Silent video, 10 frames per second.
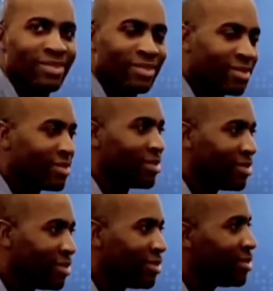
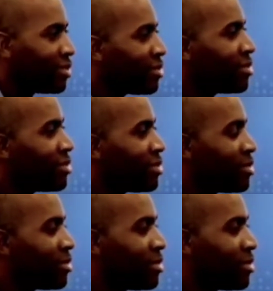
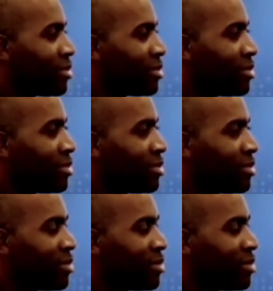[no speech]